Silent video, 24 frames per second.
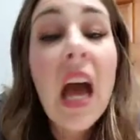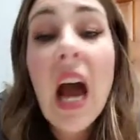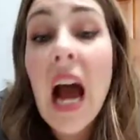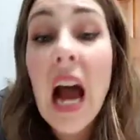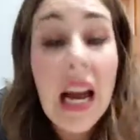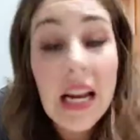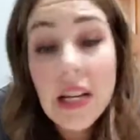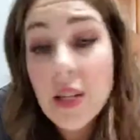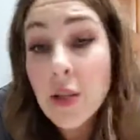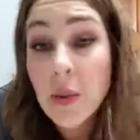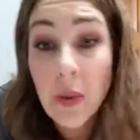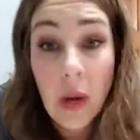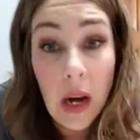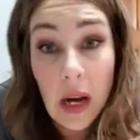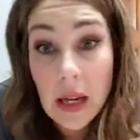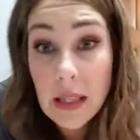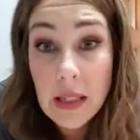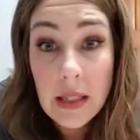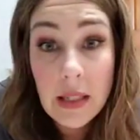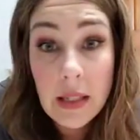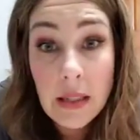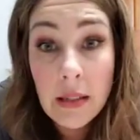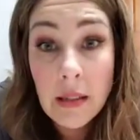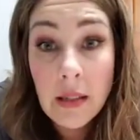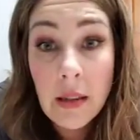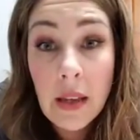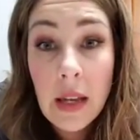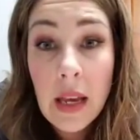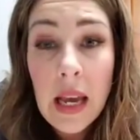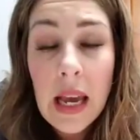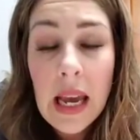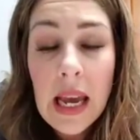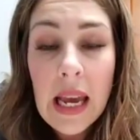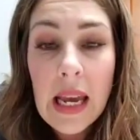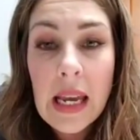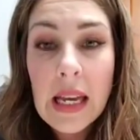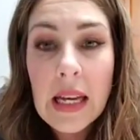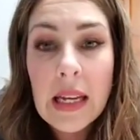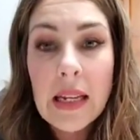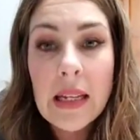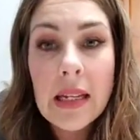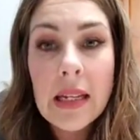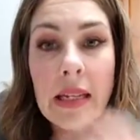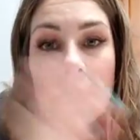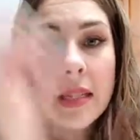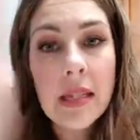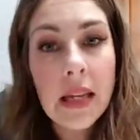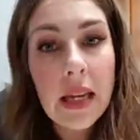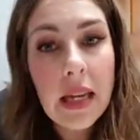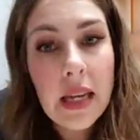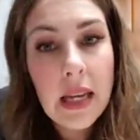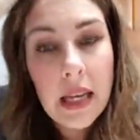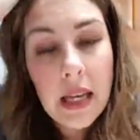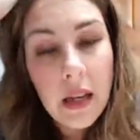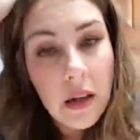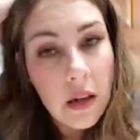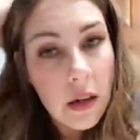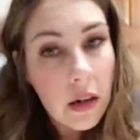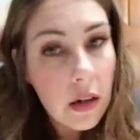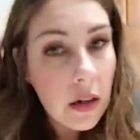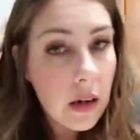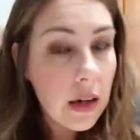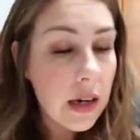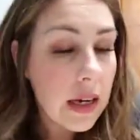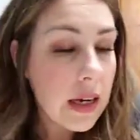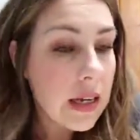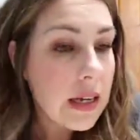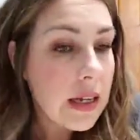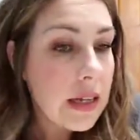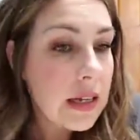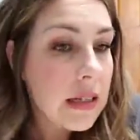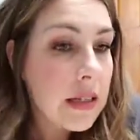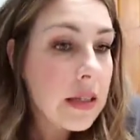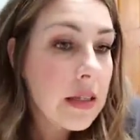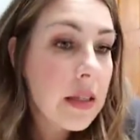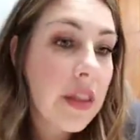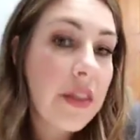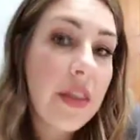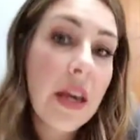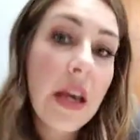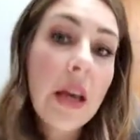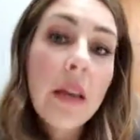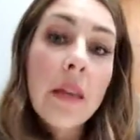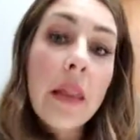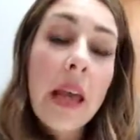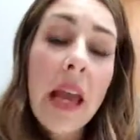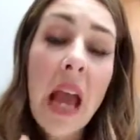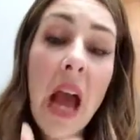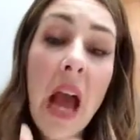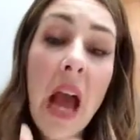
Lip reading: I do not. And here is the thing. They